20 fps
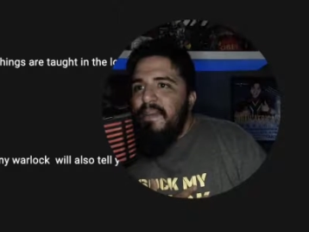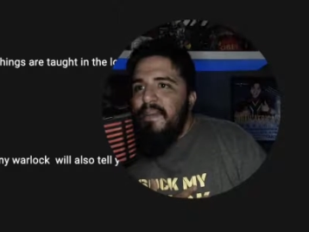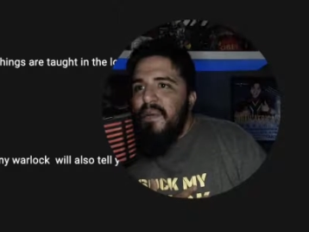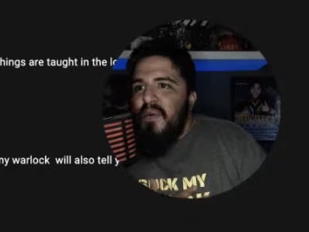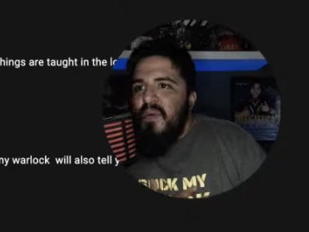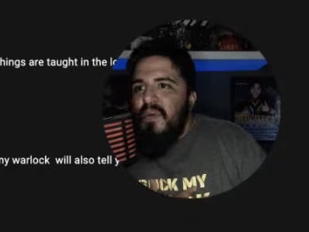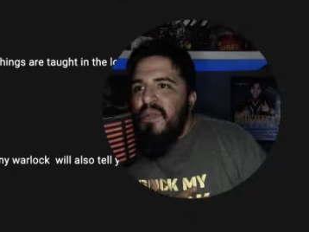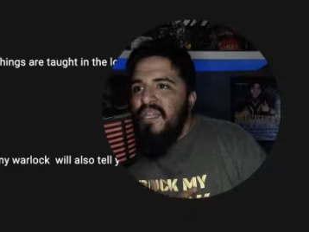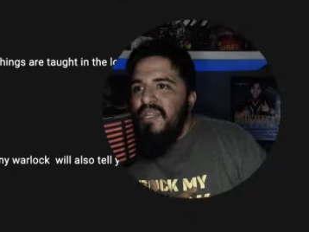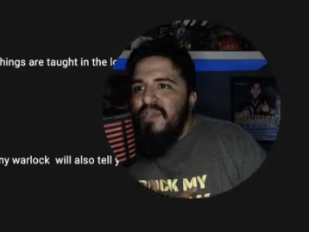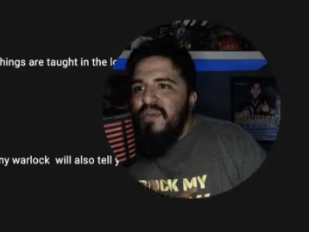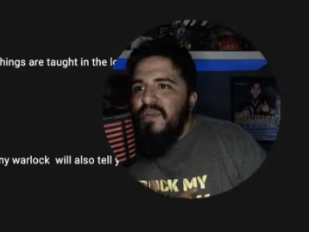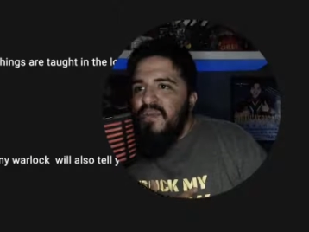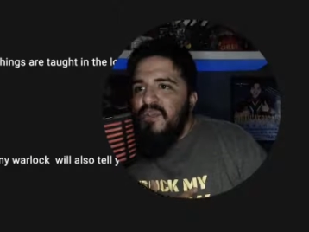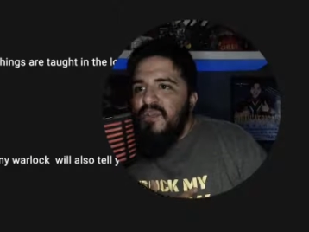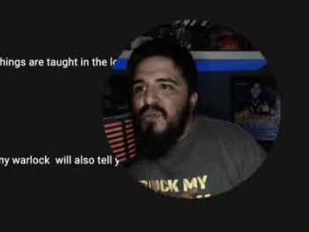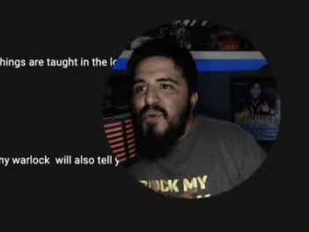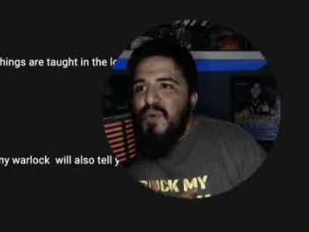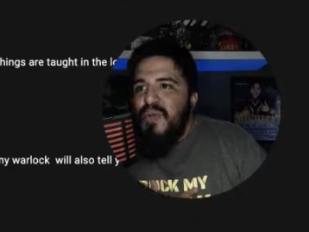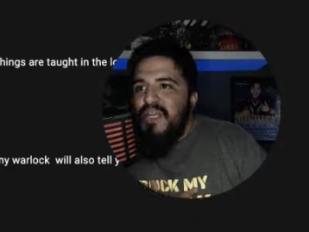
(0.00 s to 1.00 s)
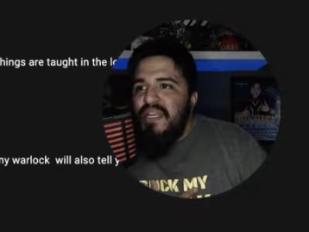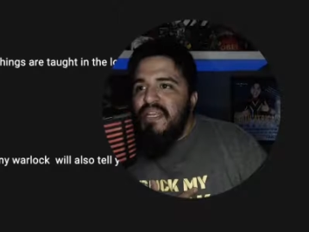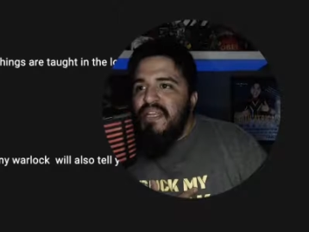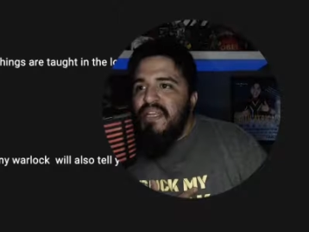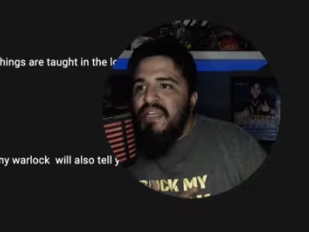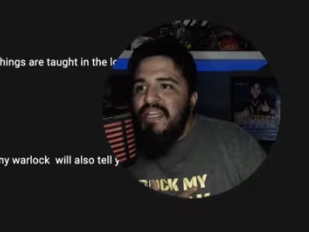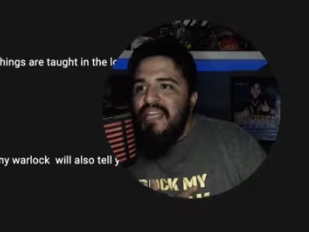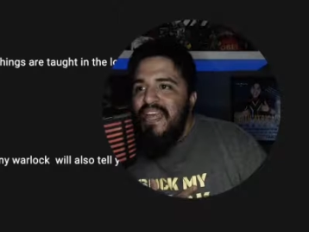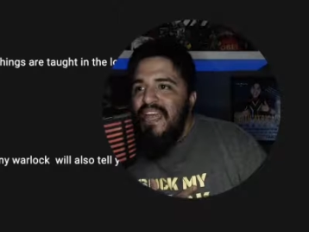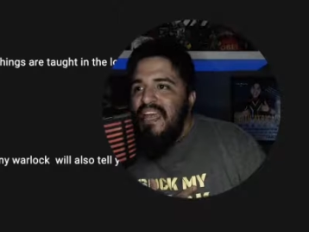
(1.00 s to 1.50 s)
when you join,
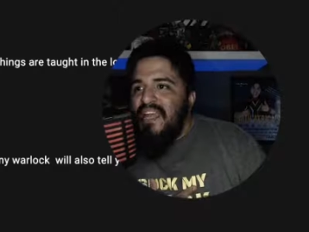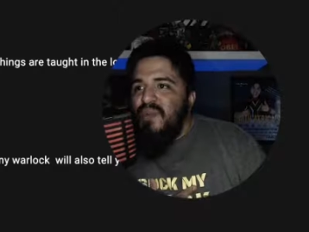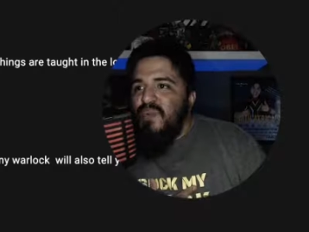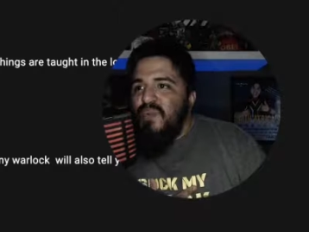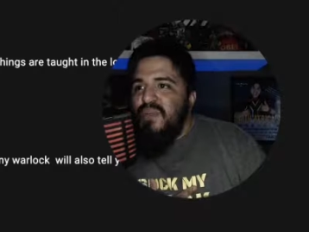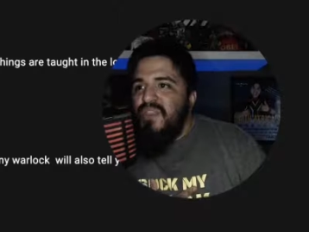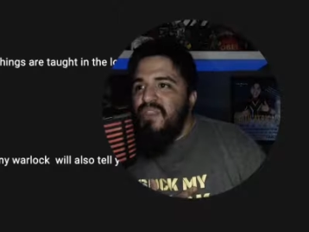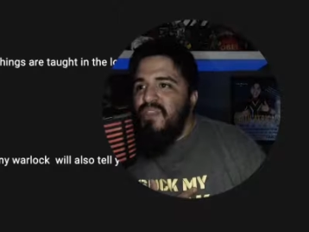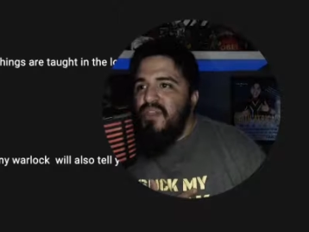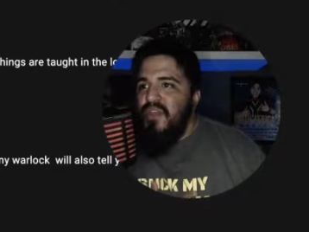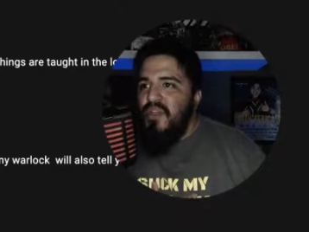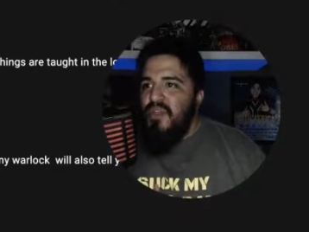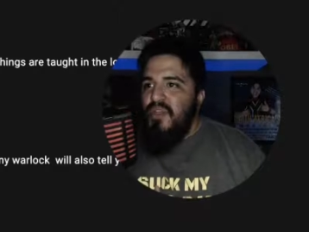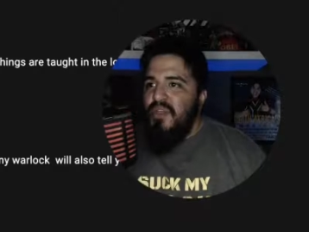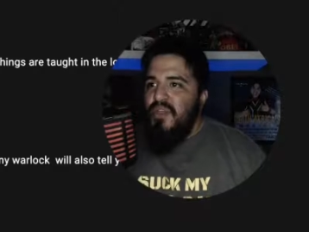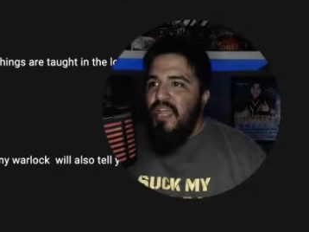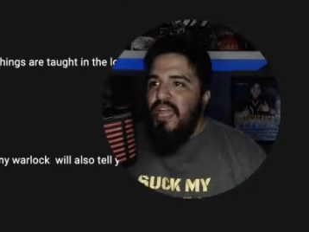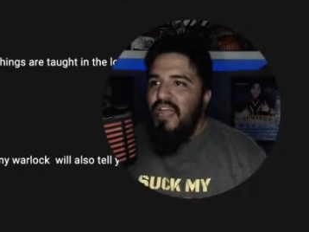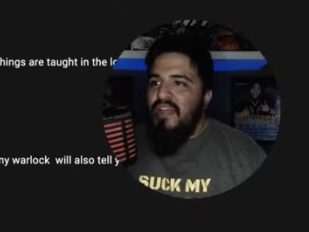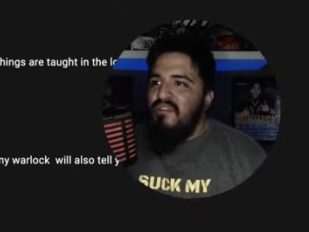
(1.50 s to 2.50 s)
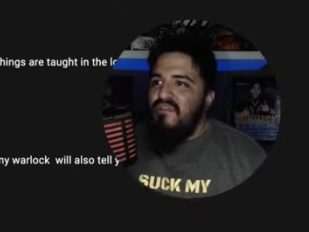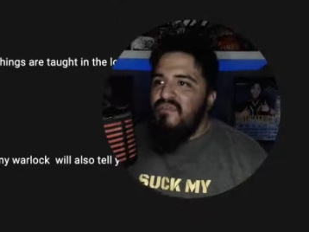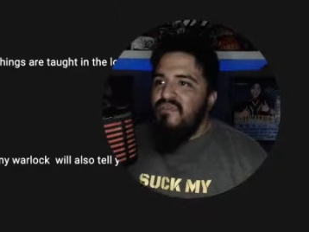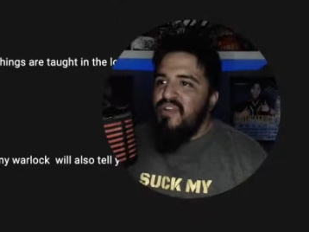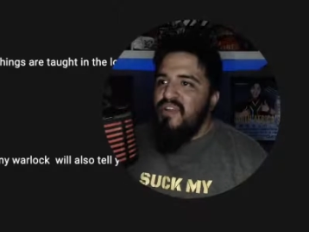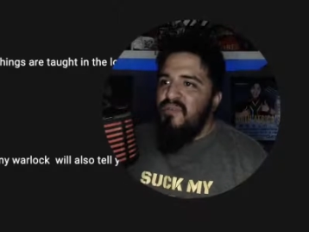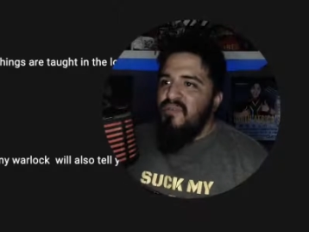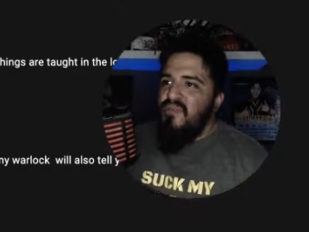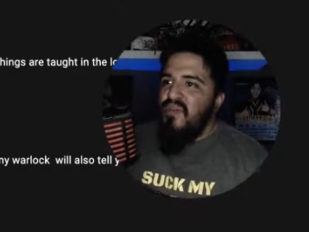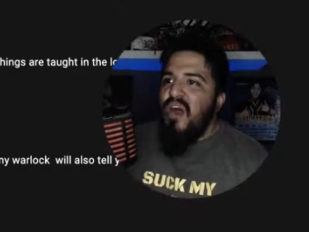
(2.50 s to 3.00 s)
and with every
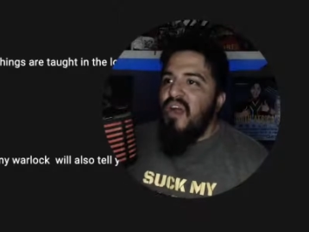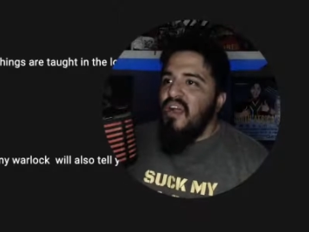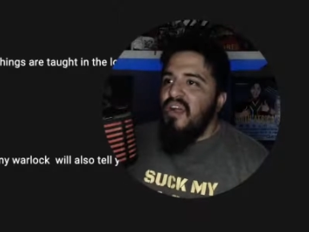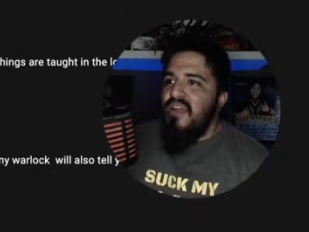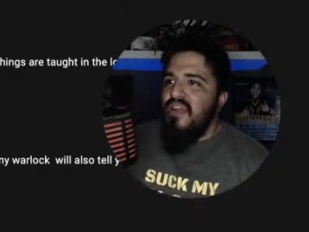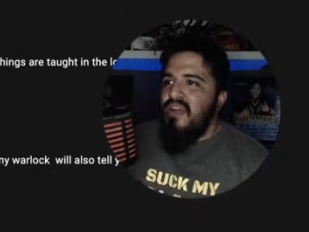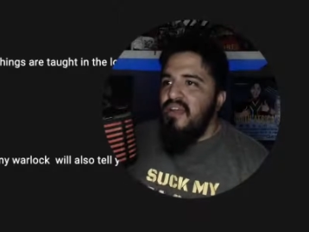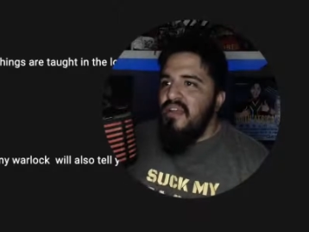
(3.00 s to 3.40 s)
rung.